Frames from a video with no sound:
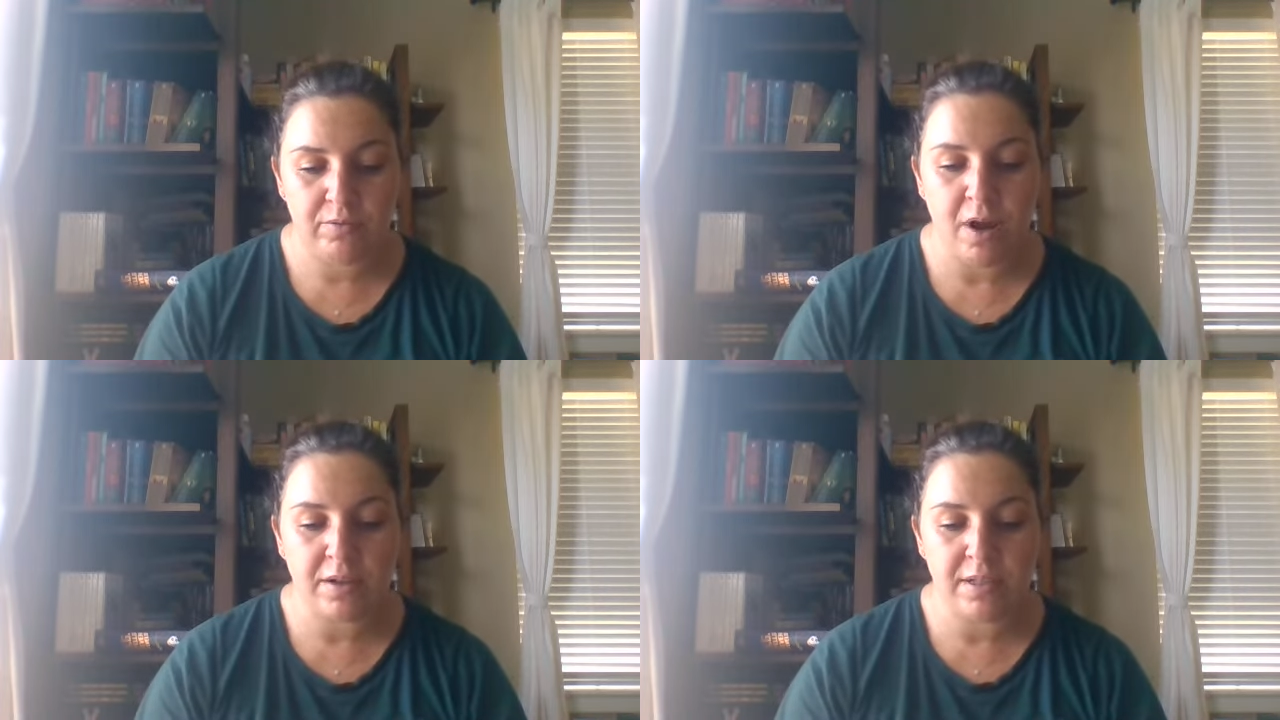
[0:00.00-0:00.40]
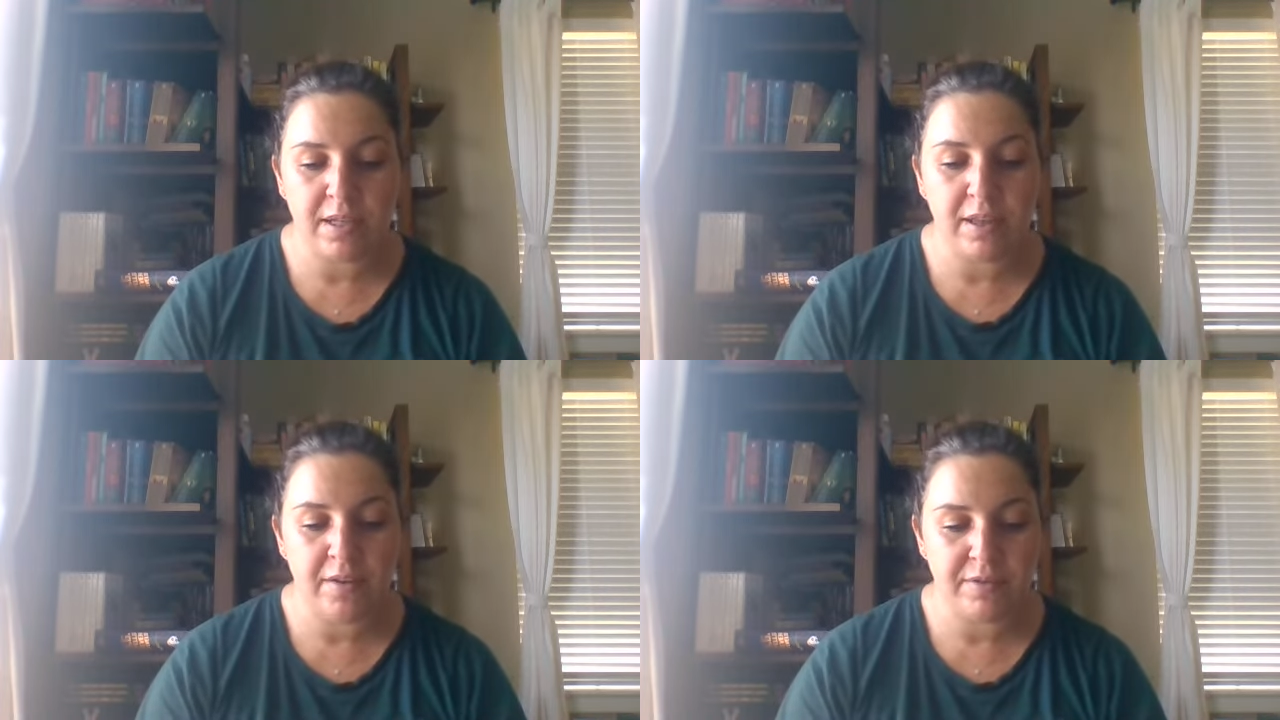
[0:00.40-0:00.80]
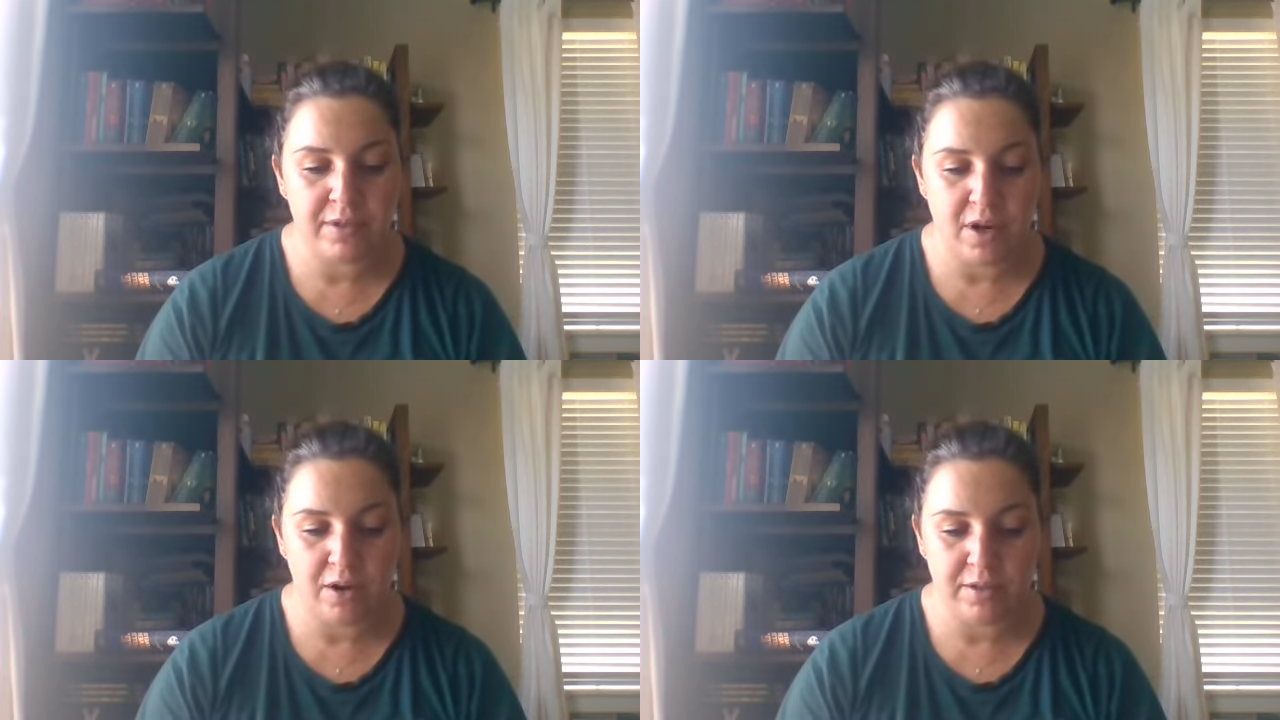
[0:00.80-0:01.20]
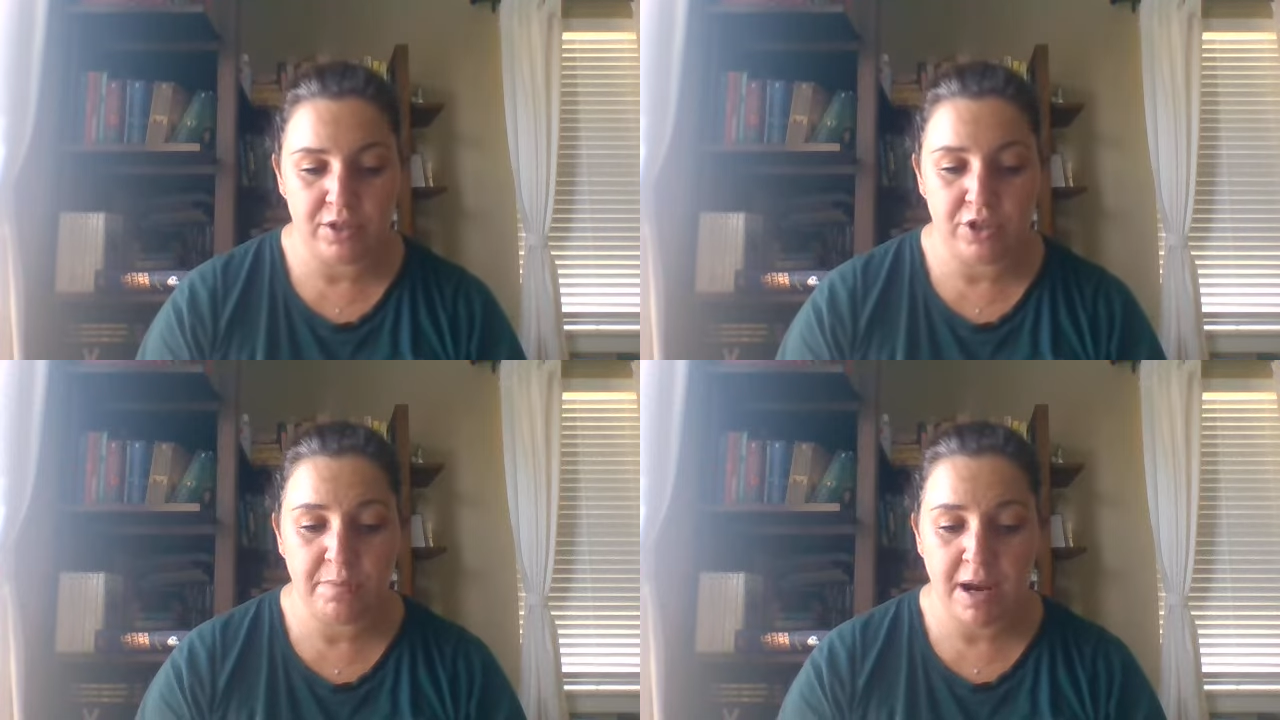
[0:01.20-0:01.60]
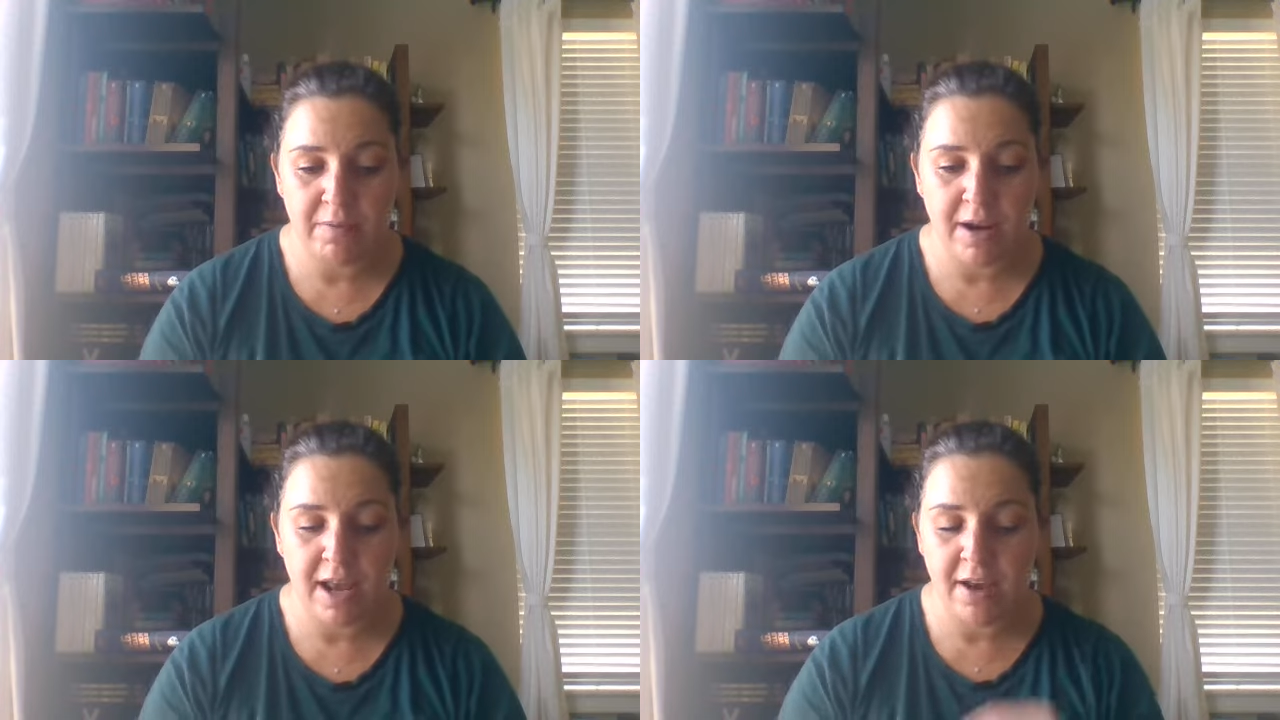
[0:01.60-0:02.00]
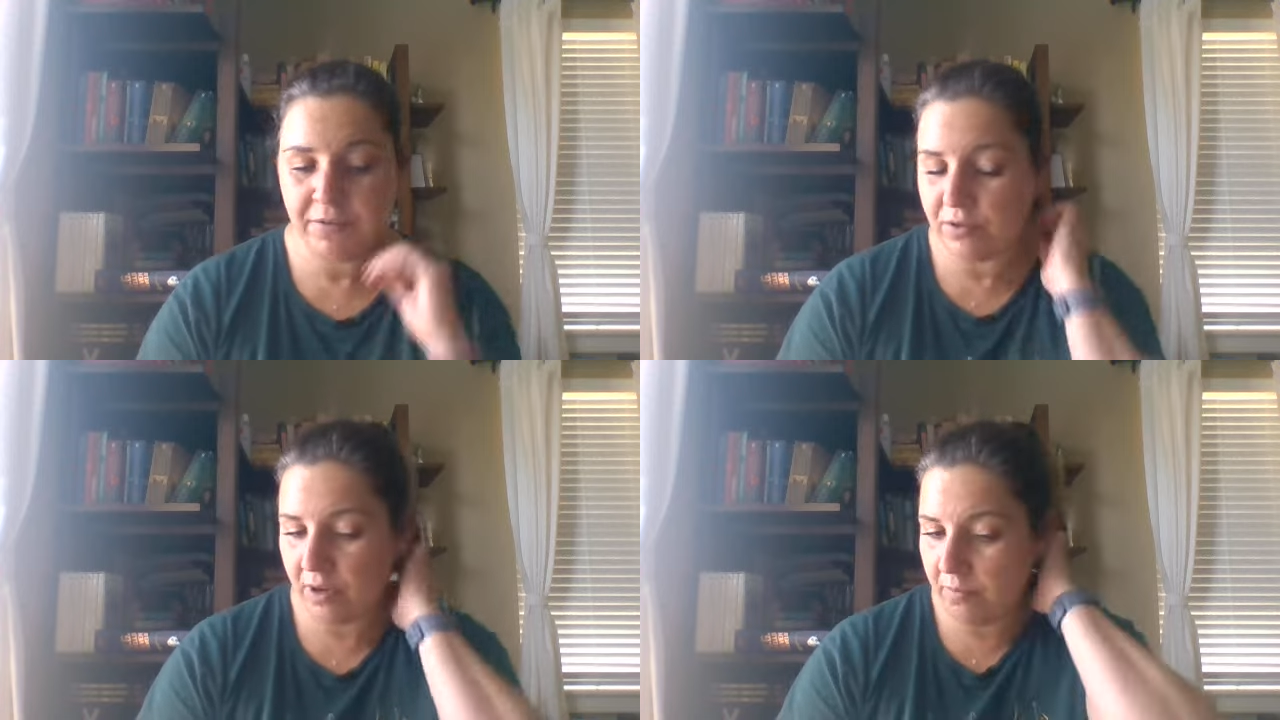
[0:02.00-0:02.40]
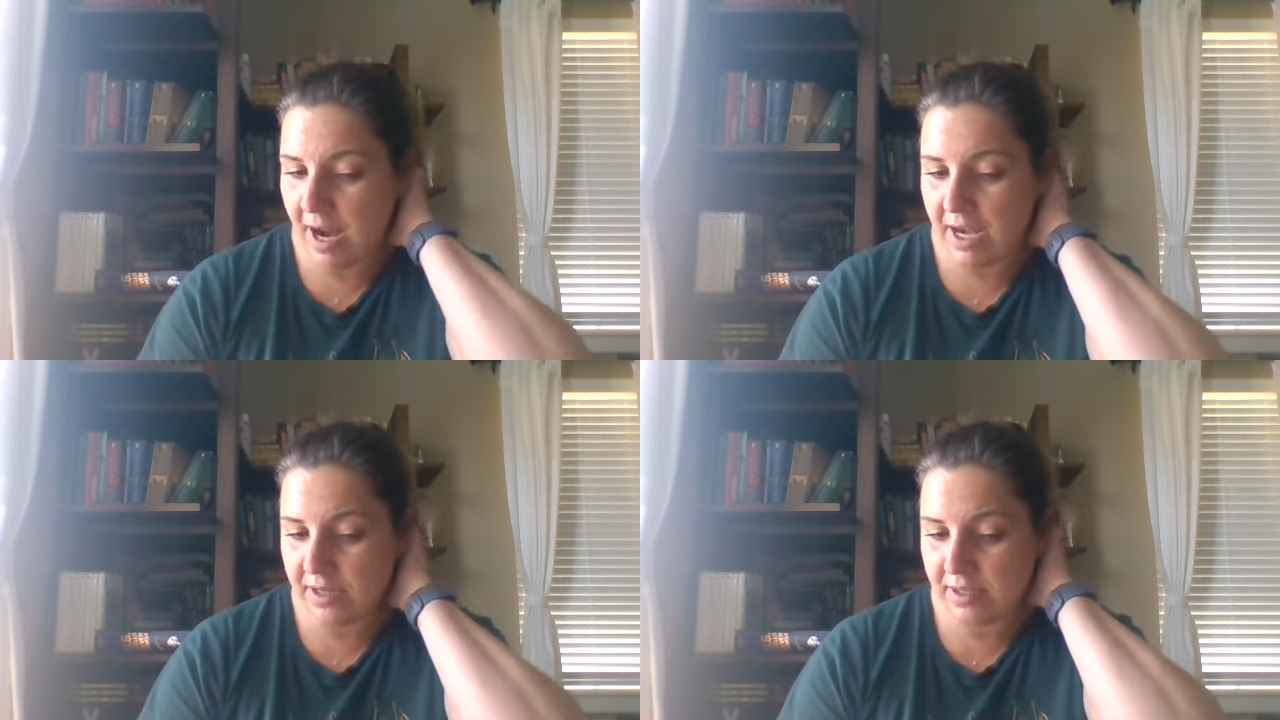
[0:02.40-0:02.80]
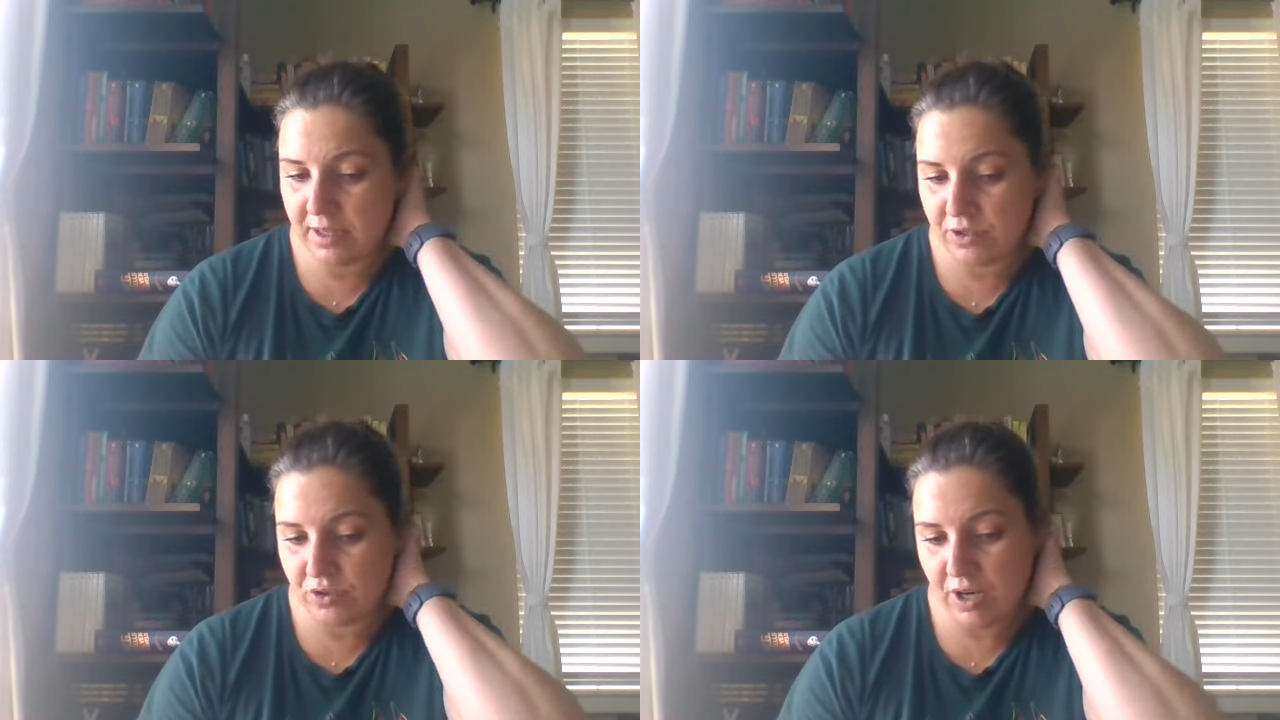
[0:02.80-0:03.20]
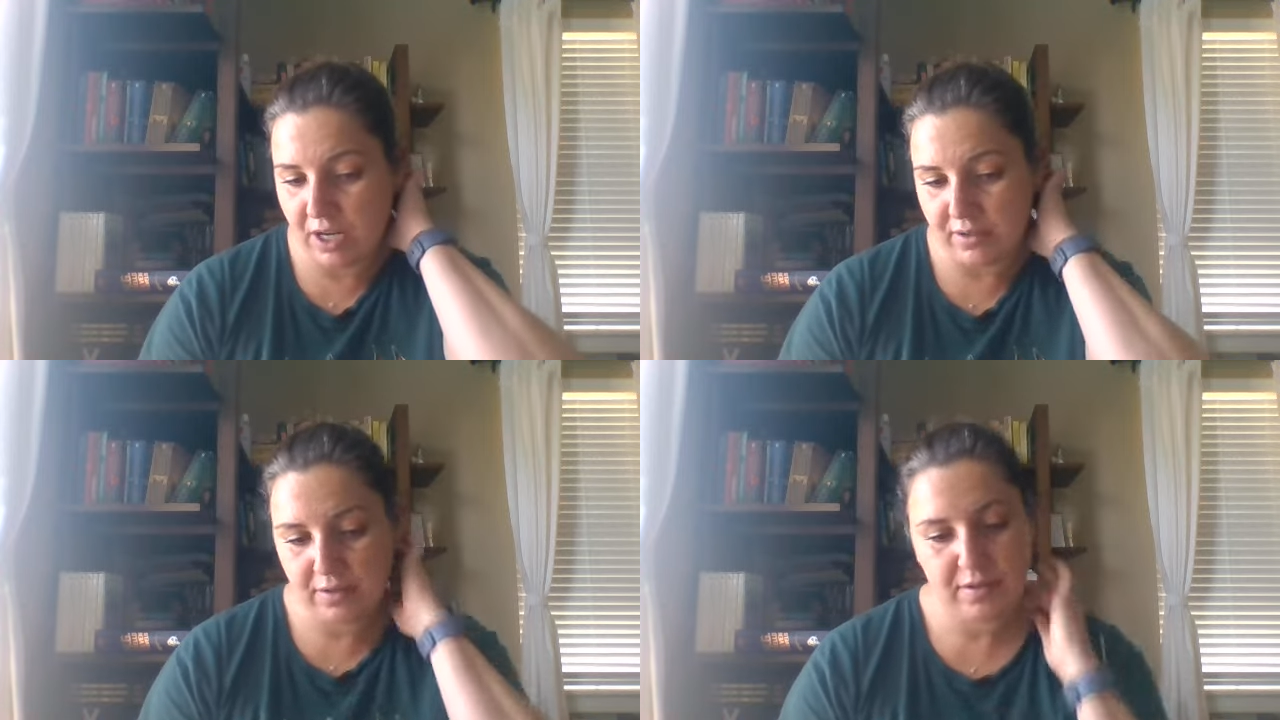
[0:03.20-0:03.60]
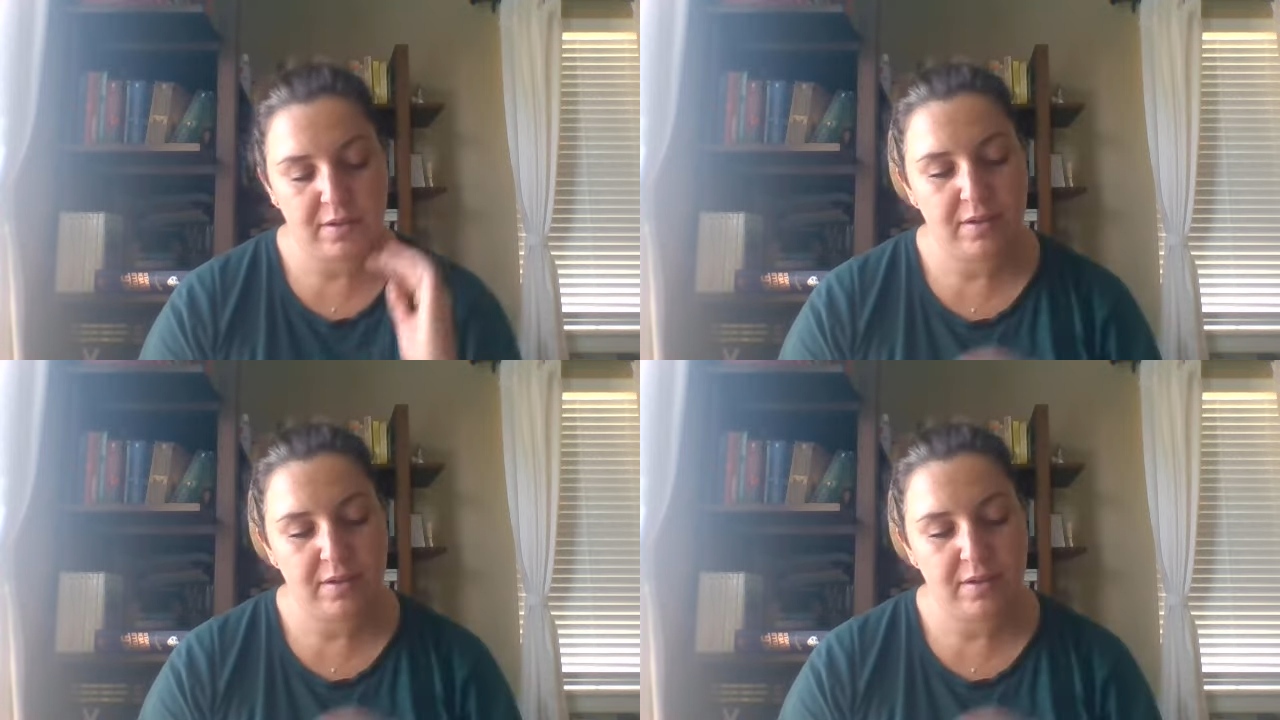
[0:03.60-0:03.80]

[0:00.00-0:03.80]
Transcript: Roxy loves dogs, and she might run after it right into the street.